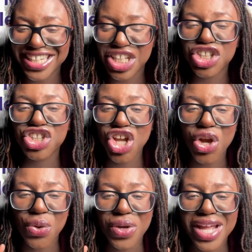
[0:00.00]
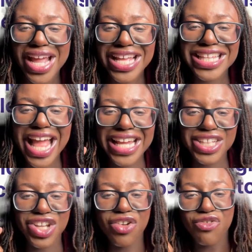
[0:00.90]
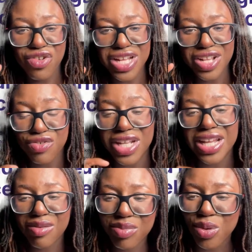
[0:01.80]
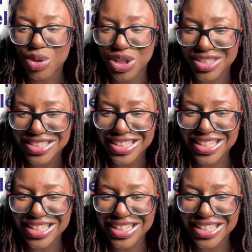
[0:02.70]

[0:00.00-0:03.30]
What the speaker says: So that is really, really important.